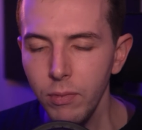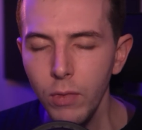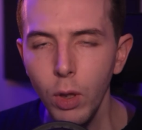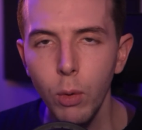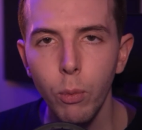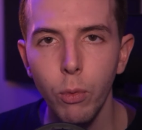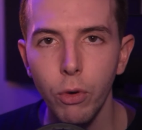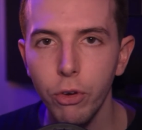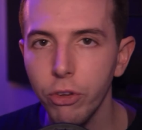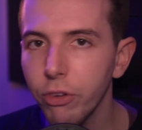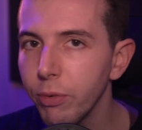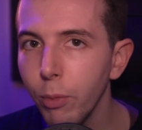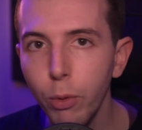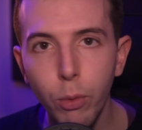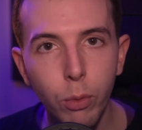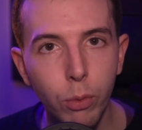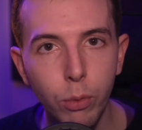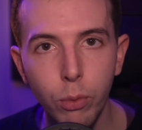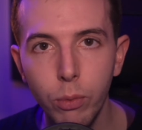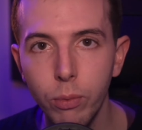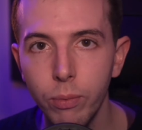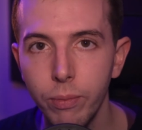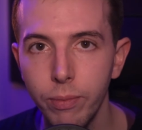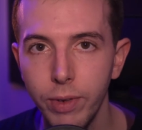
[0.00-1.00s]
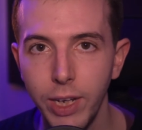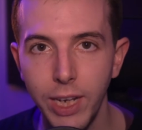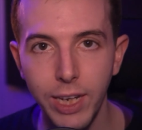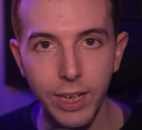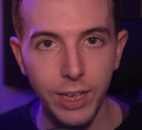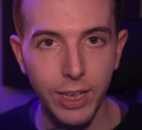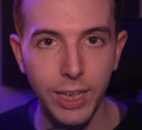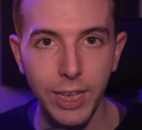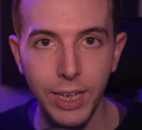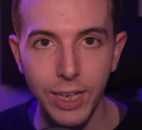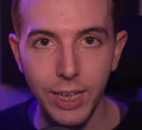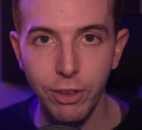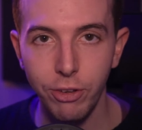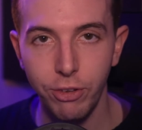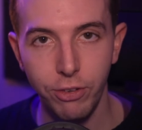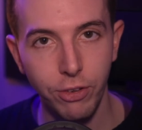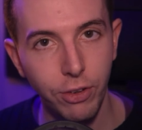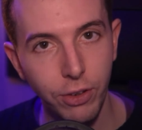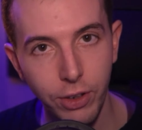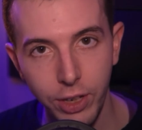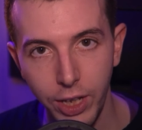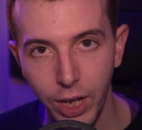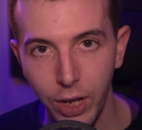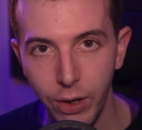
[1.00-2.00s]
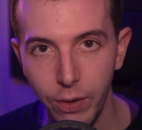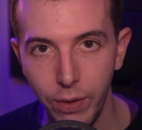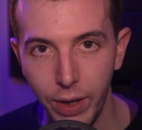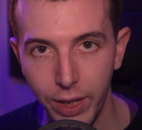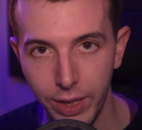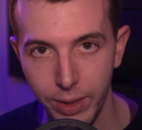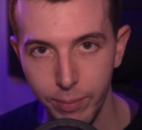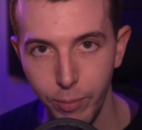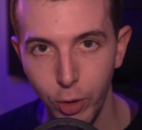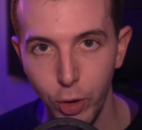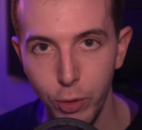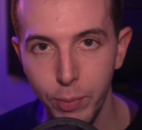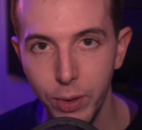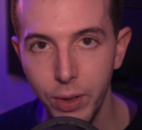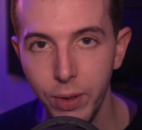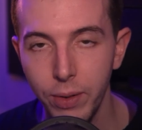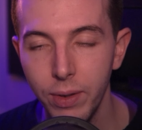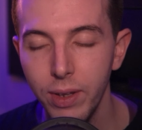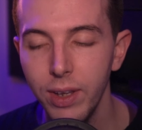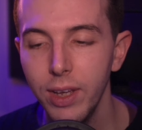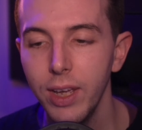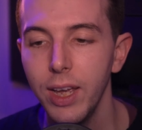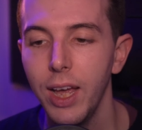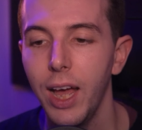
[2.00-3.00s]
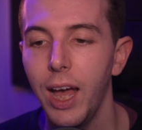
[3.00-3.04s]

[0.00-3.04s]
we're a small indie studio at the moment.